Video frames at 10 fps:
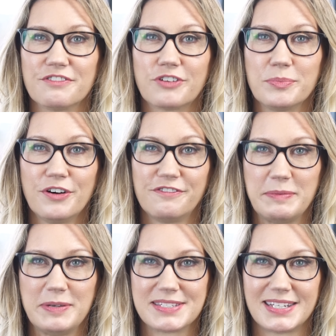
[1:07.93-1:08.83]
from your V
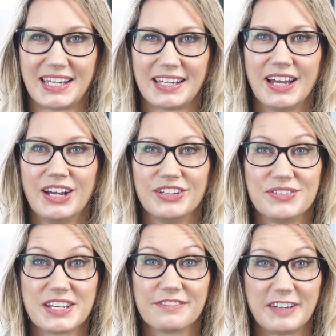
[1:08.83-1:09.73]
P C
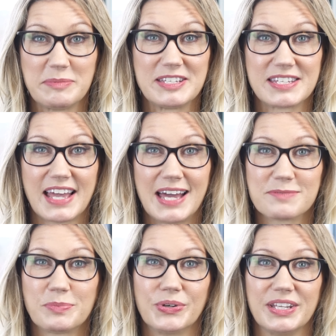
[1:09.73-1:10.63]
using V P C
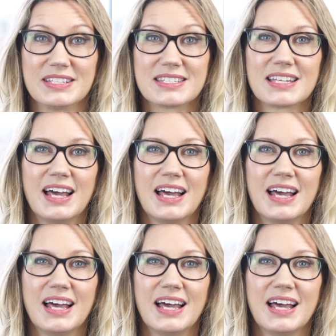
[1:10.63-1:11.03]
endpoints.